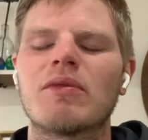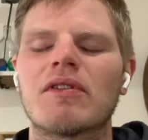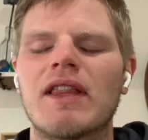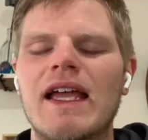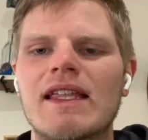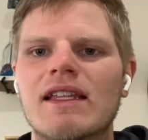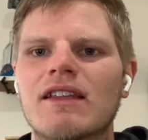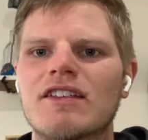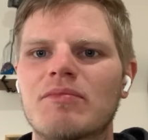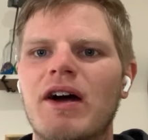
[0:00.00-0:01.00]
We're lengthening
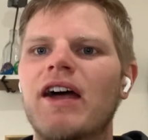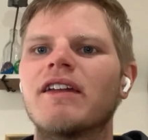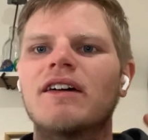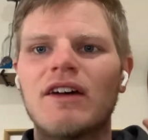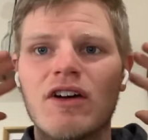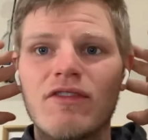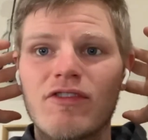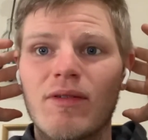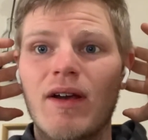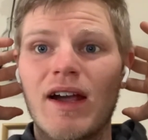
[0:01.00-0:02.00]
the spine
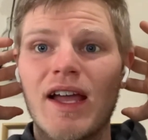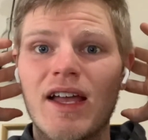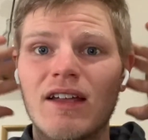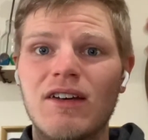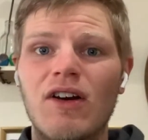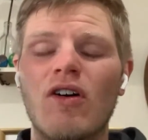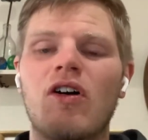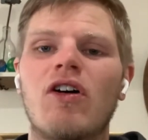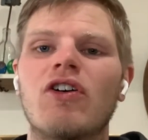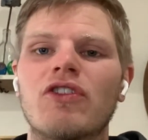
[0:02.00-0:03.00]
from our head
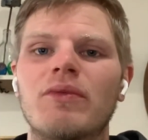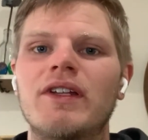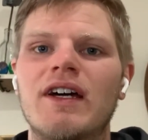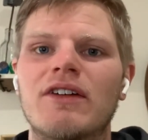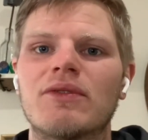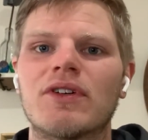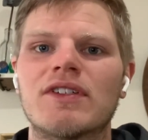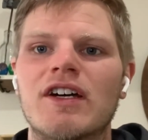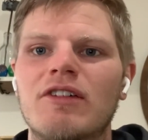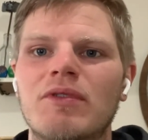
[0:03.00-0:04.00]
all the way down to our
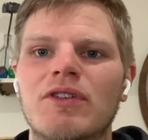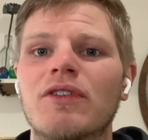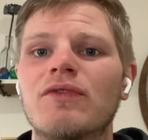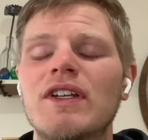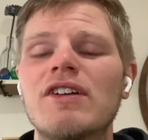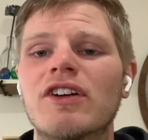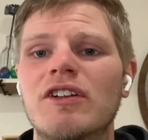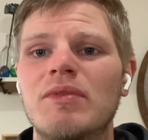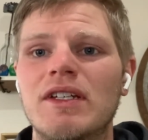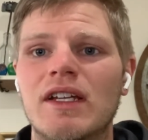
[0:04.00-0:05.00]
tailbone. Our feet are going
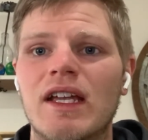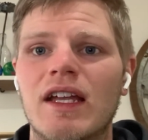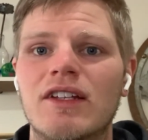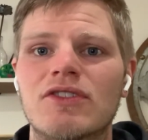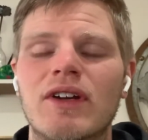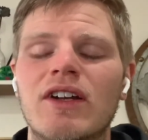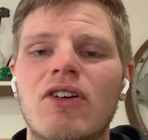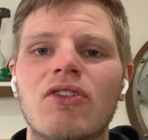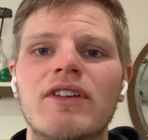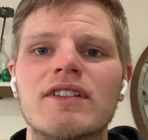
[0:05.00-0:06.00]
to be engaged, right?
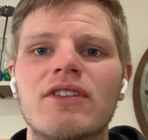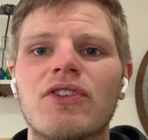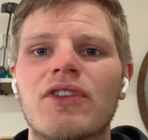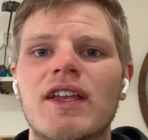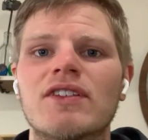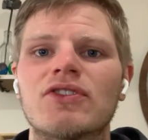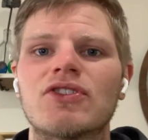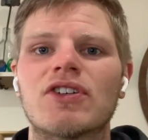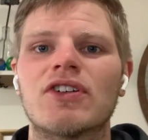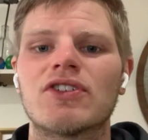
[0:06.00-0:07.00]
All these little things are
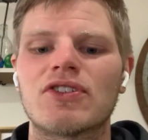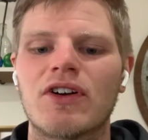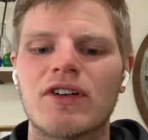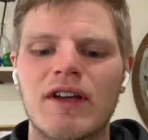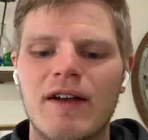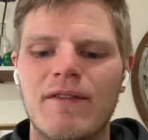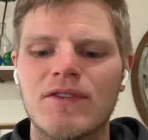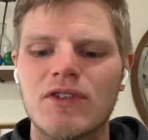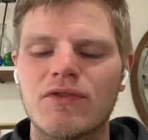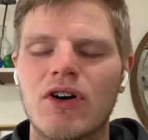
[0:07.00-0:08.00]
just going to start
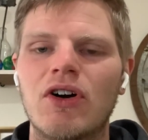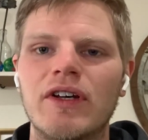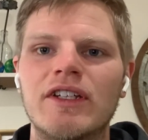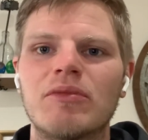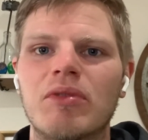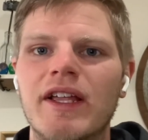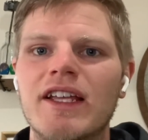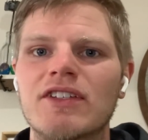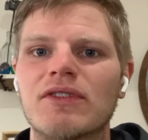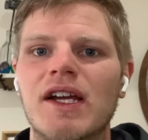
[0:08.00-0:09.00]
to fall into
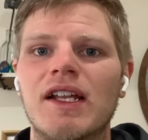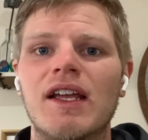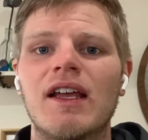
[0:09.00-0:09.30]
place, right?